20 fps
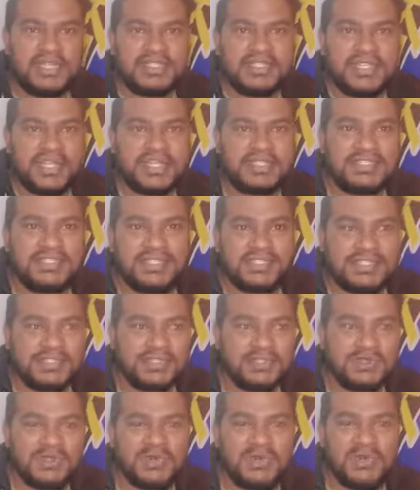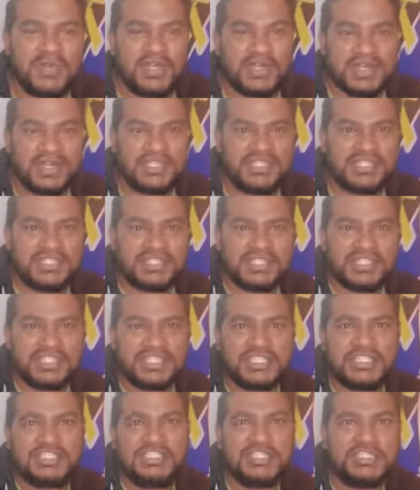tactical or a
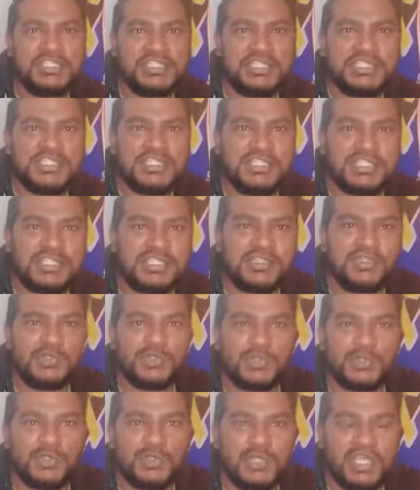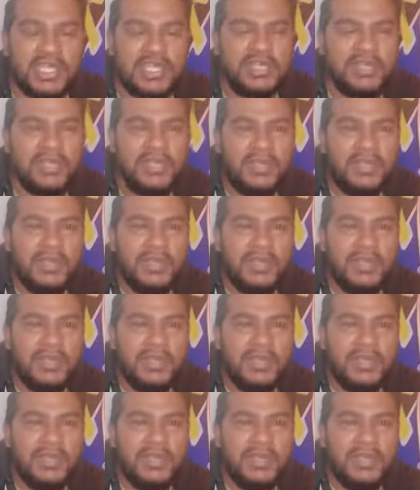strategic decision to do that?